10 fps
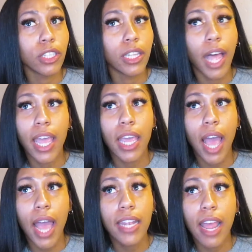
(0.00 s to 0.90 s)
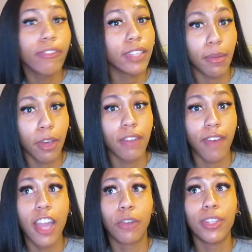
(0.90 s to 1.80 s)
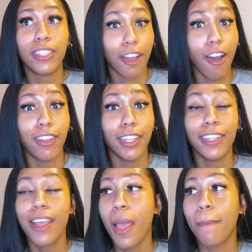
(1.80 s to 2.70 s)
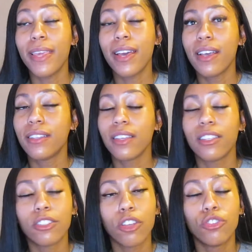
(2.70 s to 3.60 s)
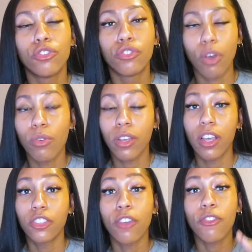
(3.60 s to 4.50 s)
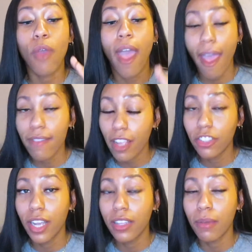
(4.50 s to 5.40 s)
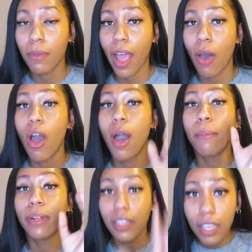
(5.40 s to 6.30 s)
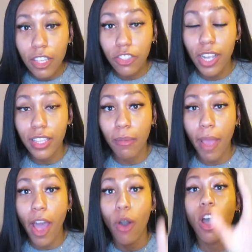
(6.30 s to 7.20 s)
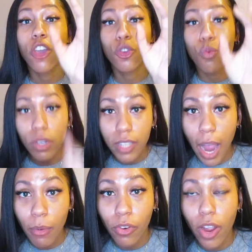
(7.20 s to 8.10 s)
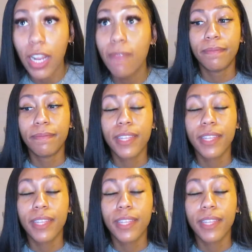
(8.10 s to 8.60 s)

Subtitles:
Like, I definitely am gonna find a reason to call in because it's so good. So if you have not checked them out, please check them out. You will not regret it.